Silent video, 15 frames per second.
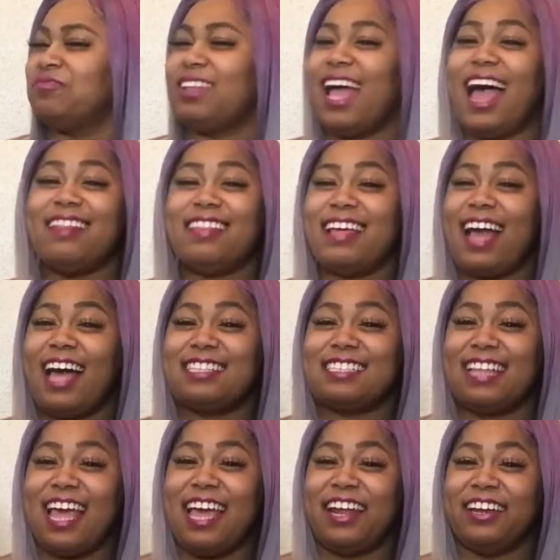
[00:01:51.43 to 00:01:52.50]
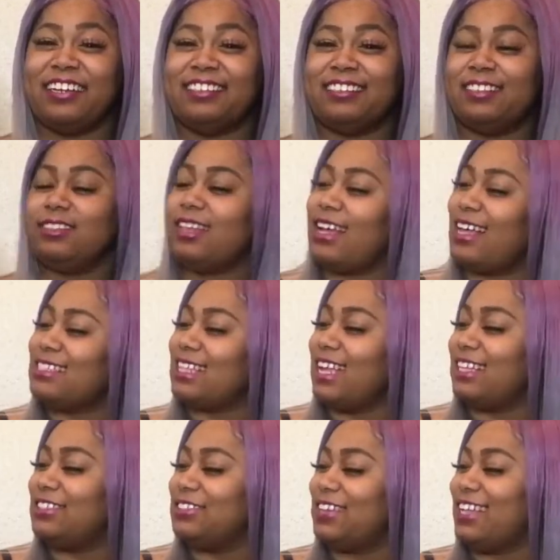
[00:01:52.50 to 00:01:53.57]
I think I slayed her. You think I
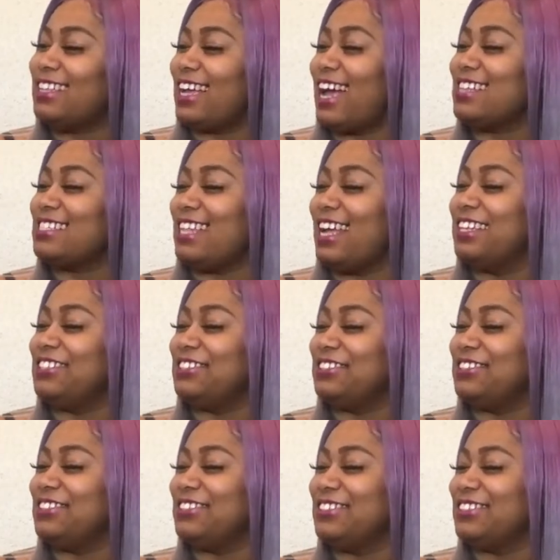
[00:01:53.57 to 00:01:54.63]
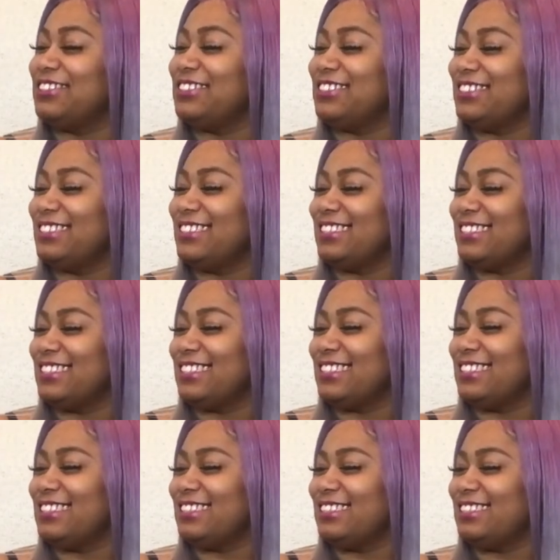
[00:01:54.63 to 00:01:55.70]
slayed you? I think I slayed you. I think I'm
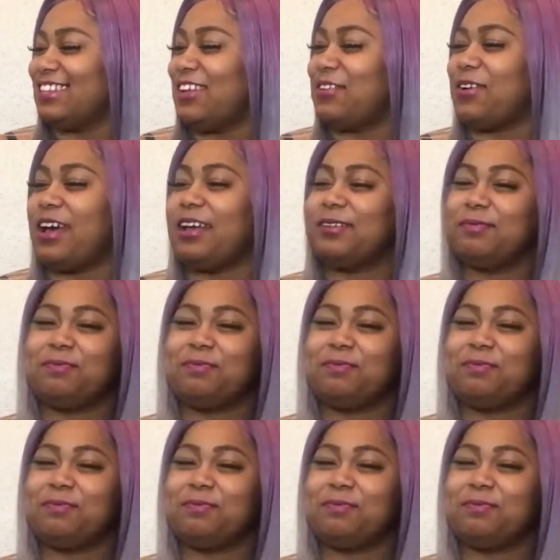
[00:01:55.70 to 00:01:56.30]
slayed. Okay.